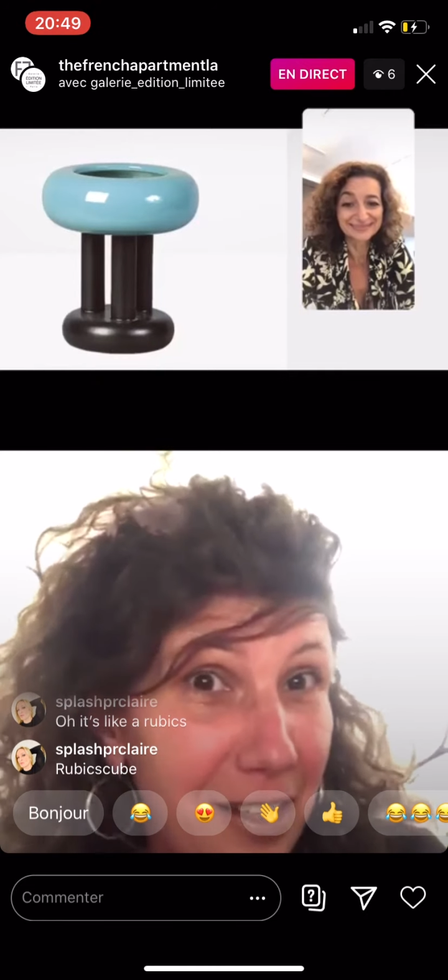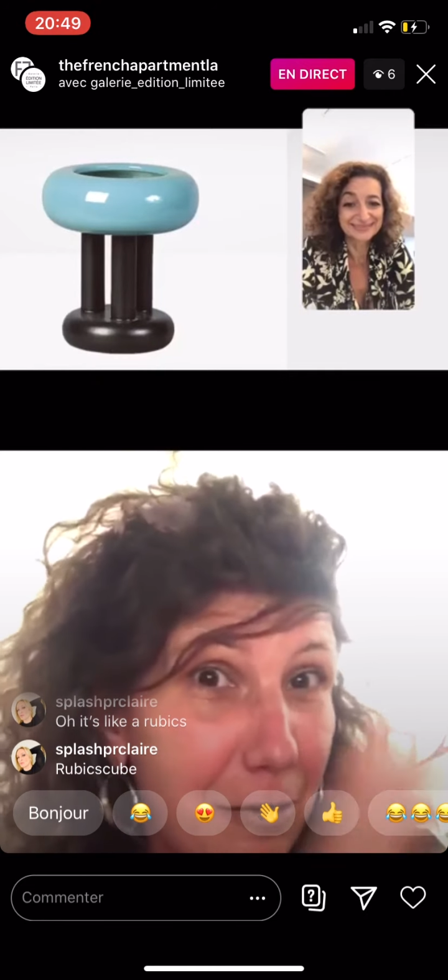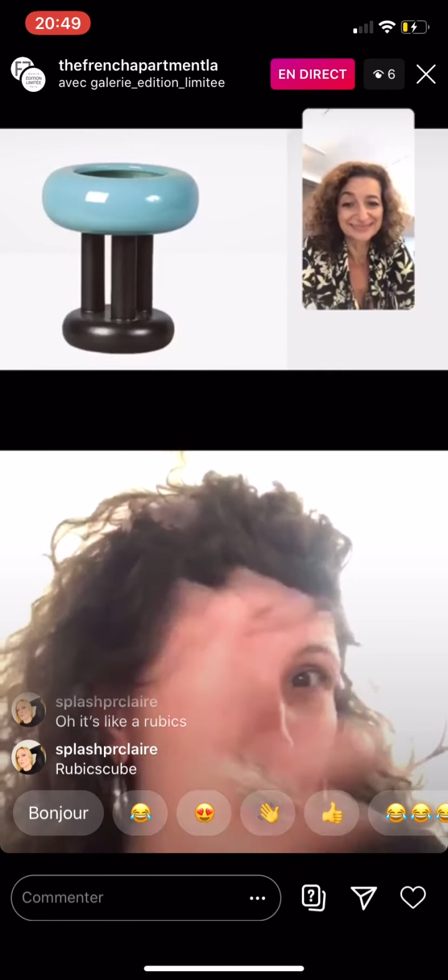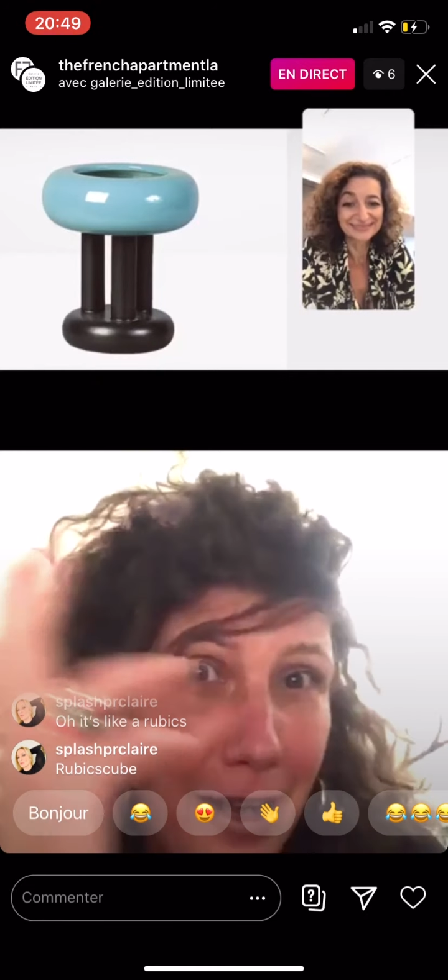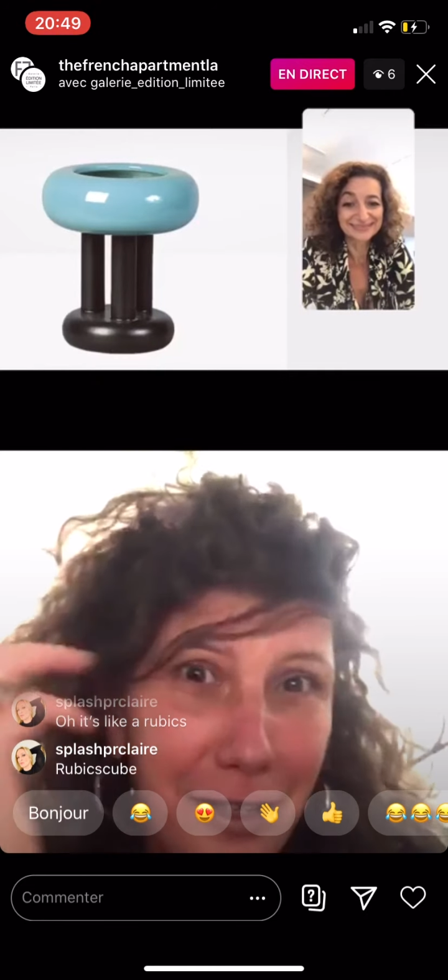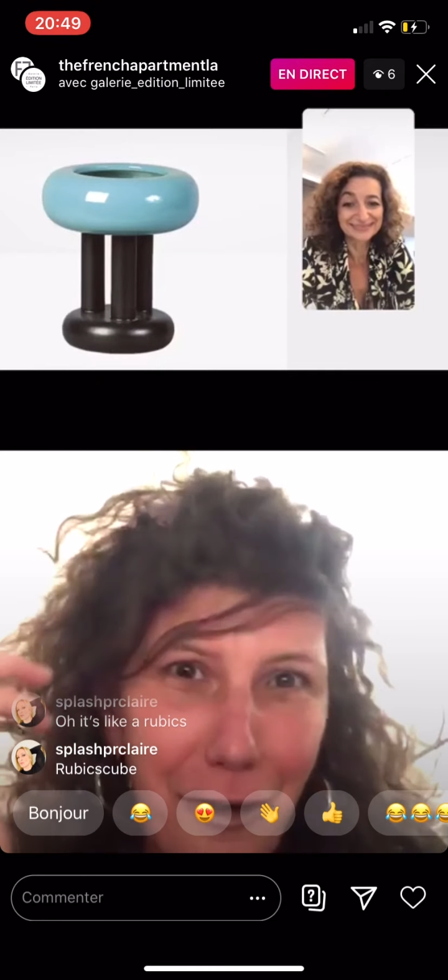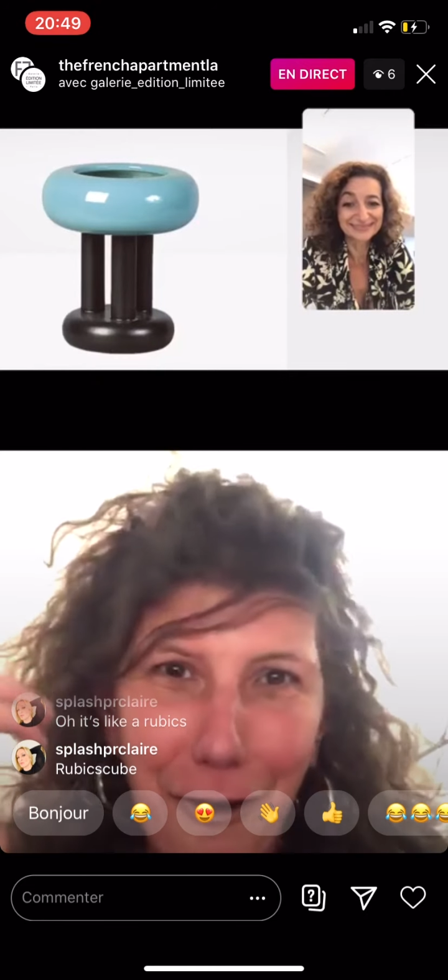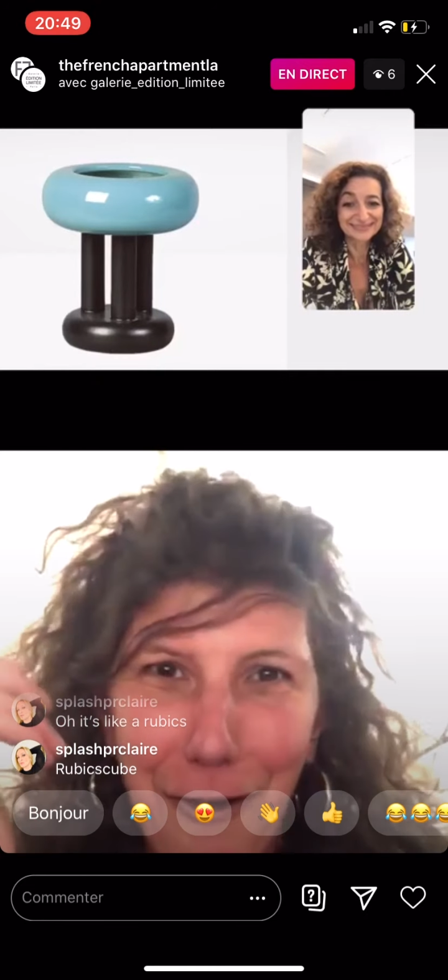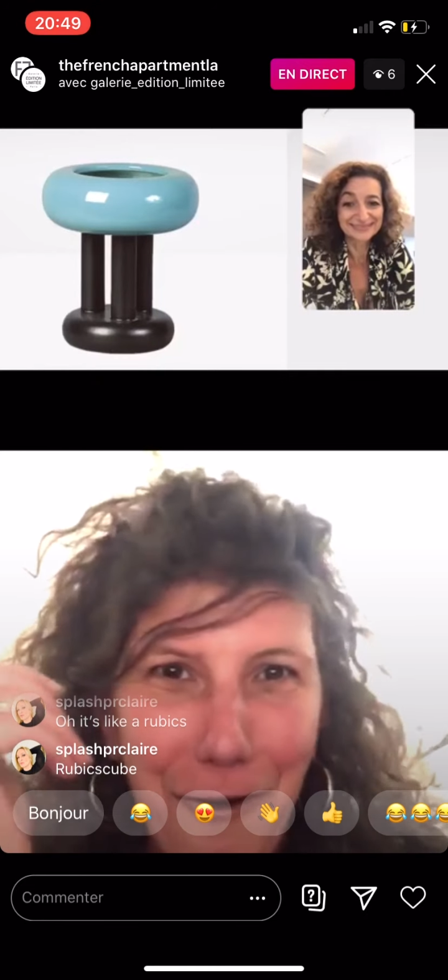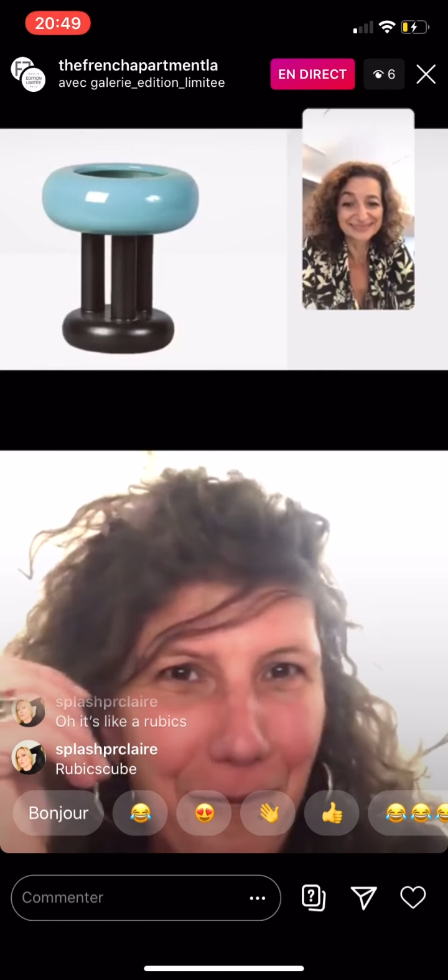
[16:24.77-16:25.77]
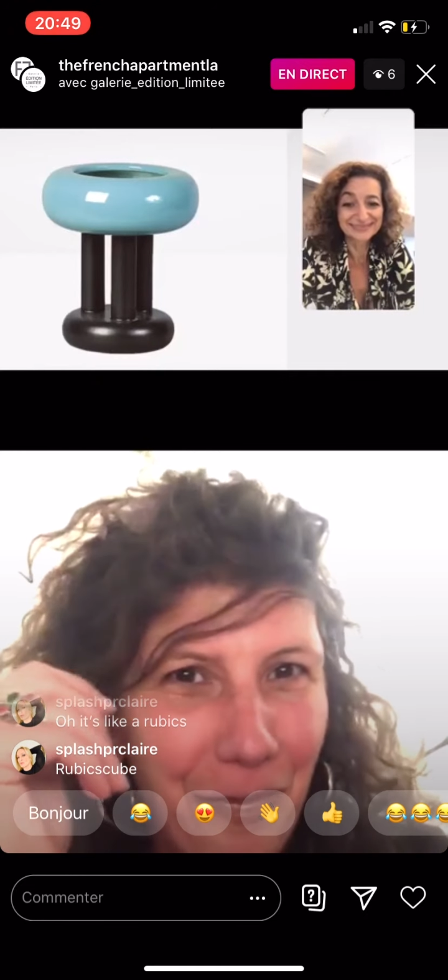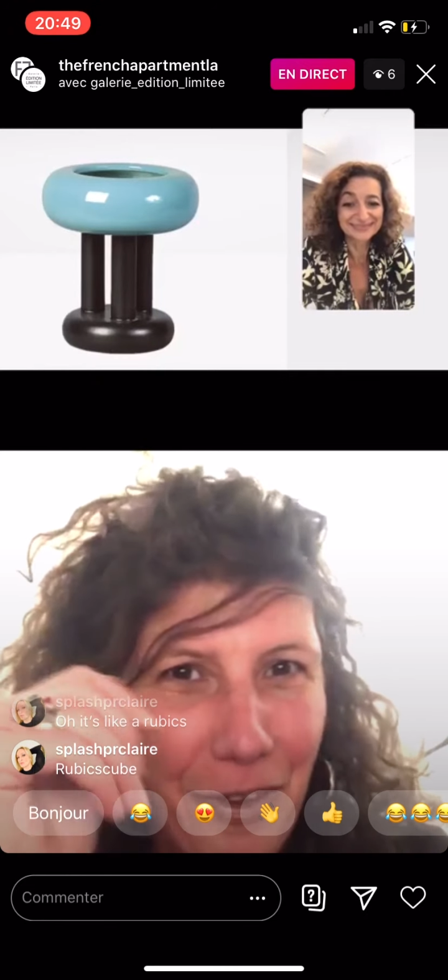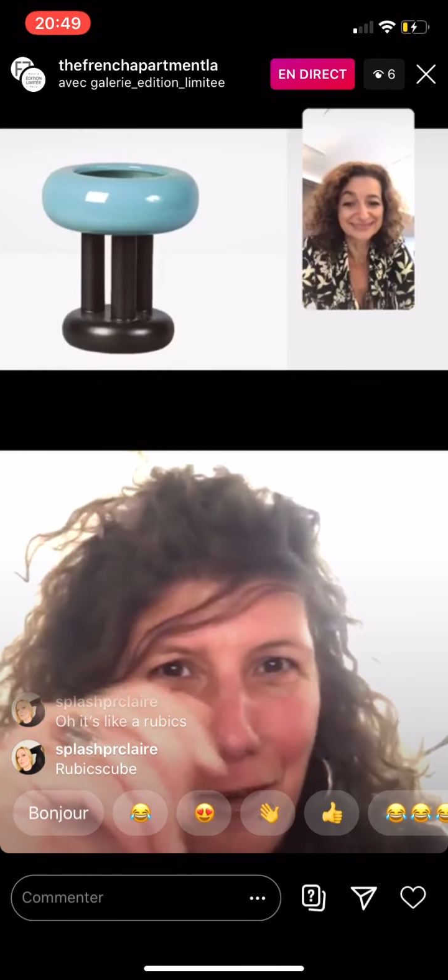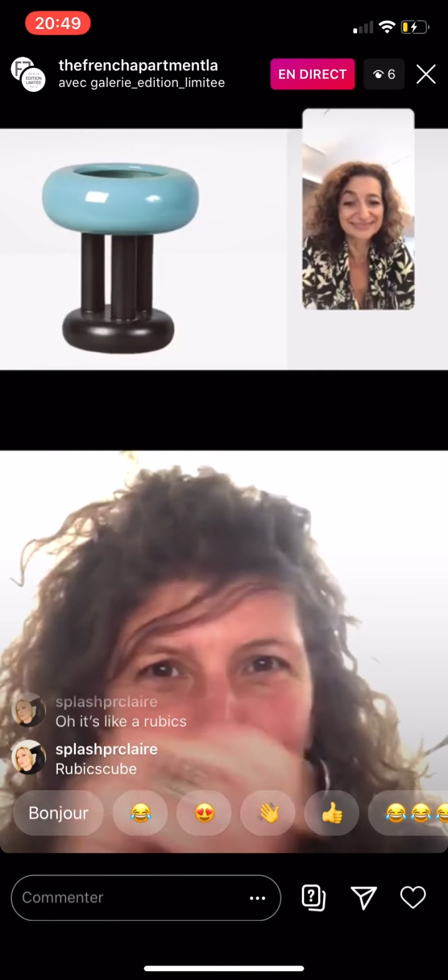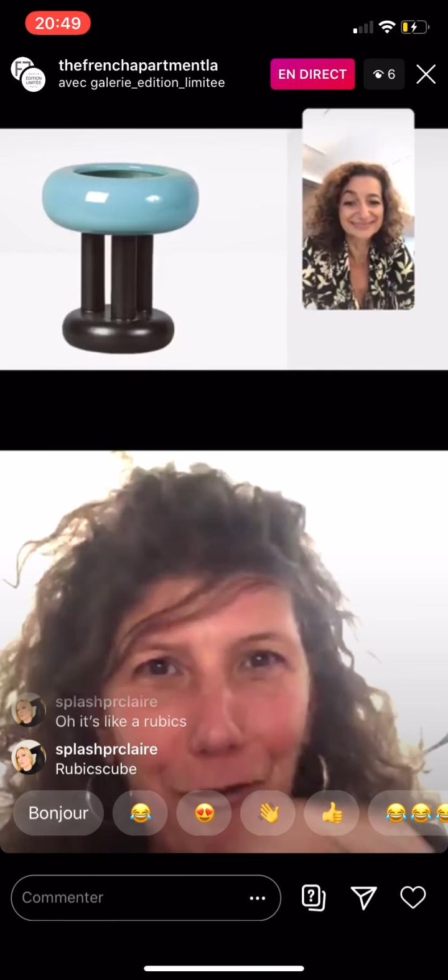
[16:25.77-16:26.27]
It was
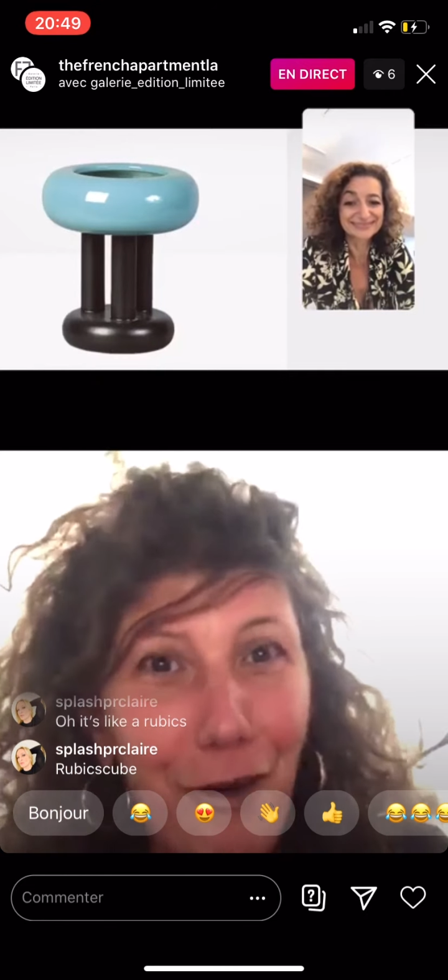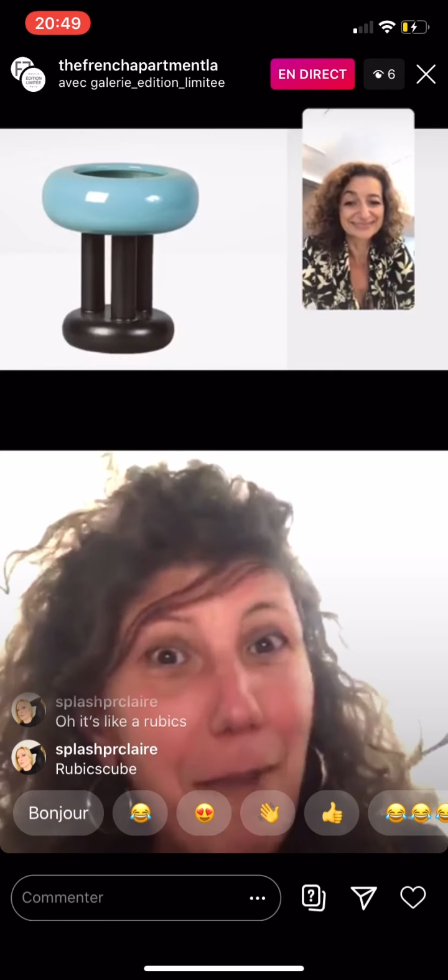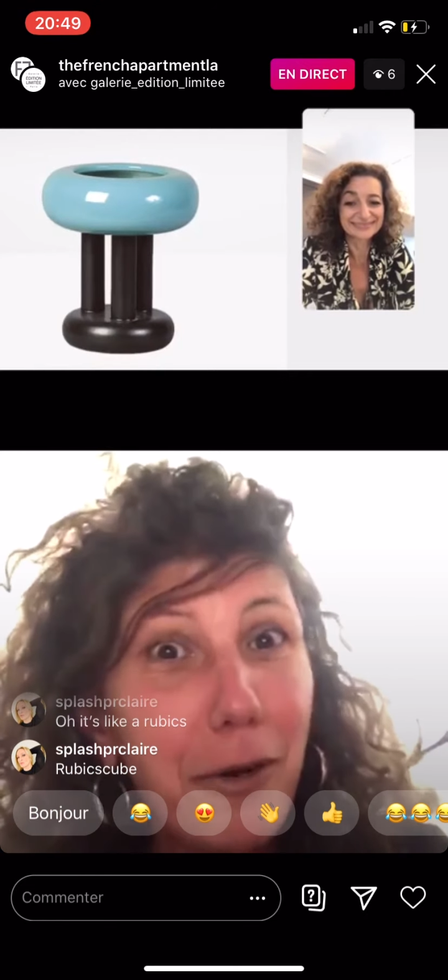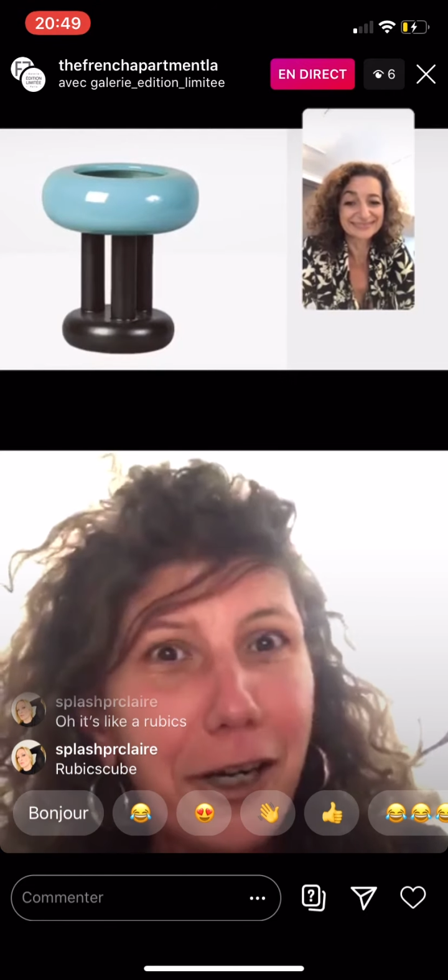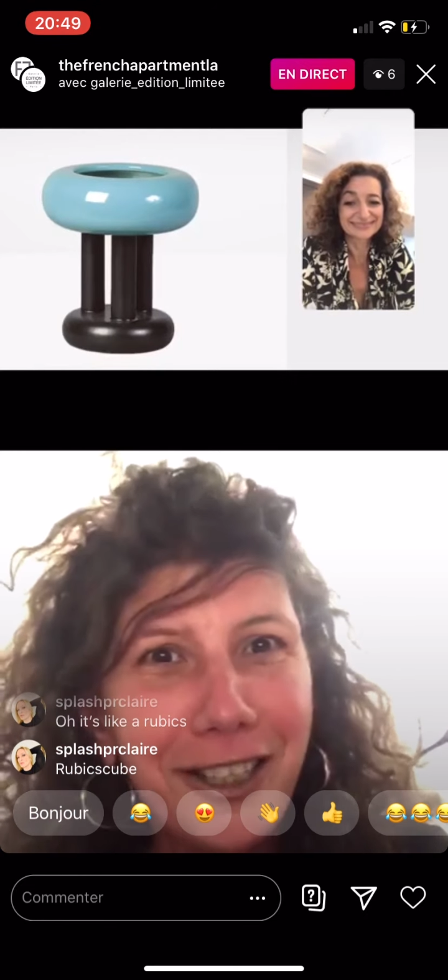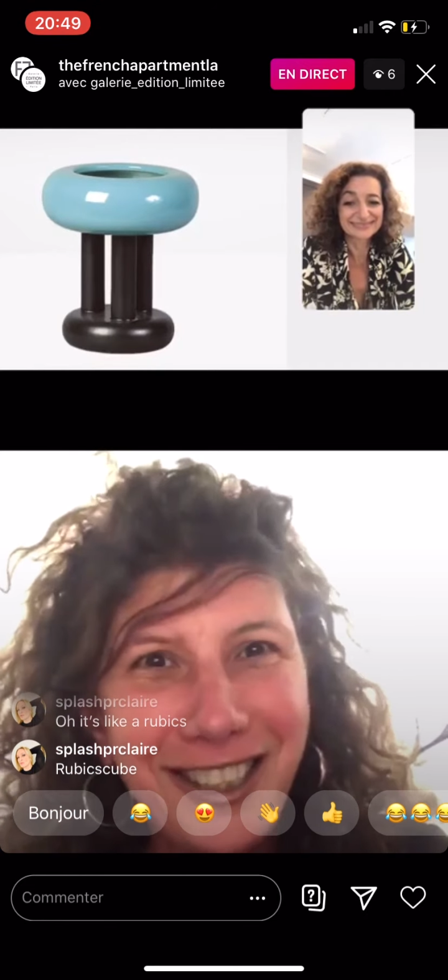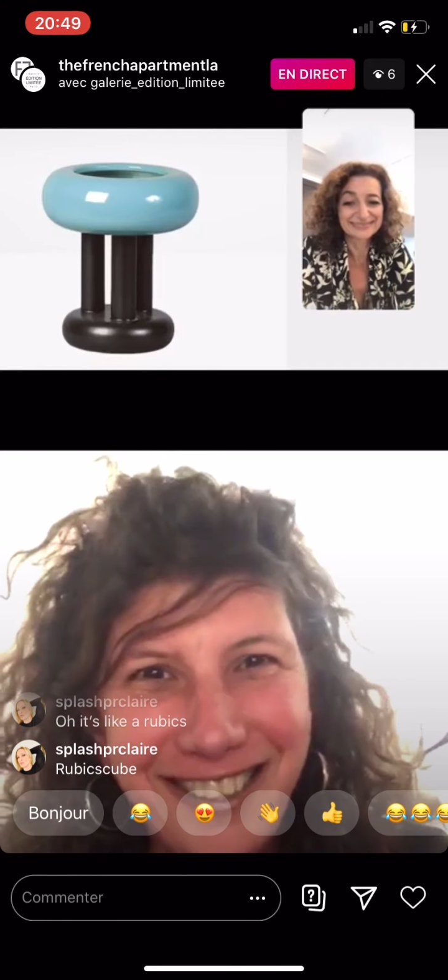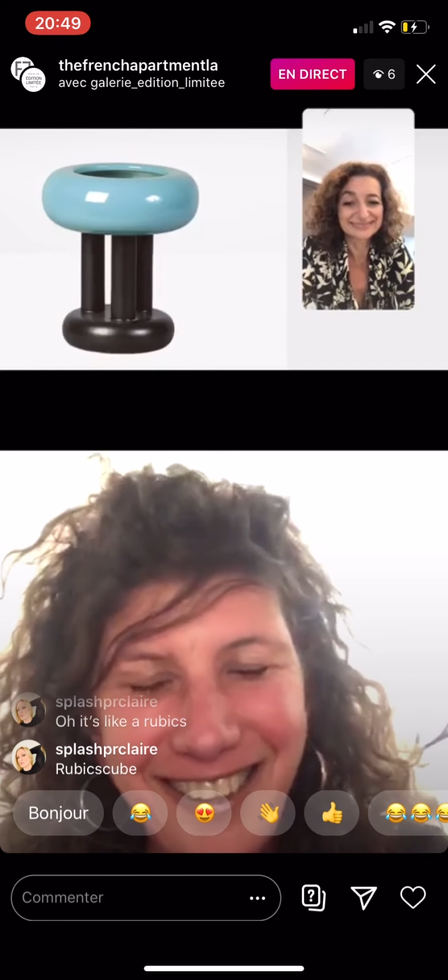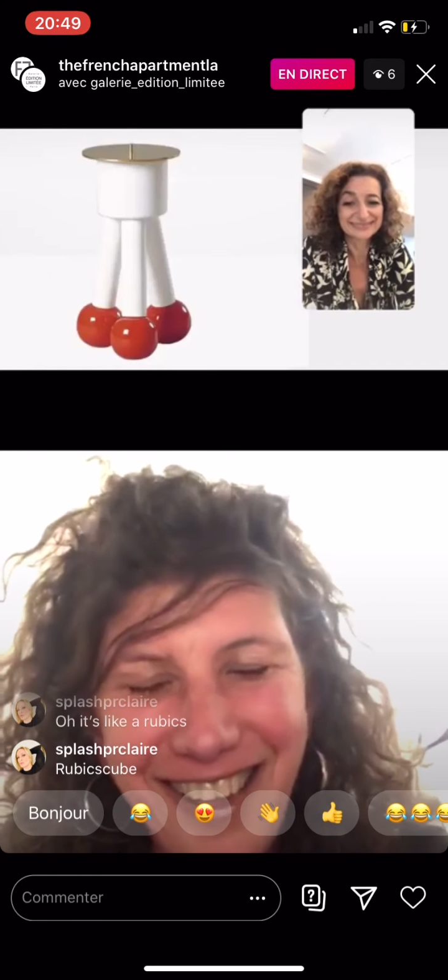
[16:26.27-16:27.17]
fabulous.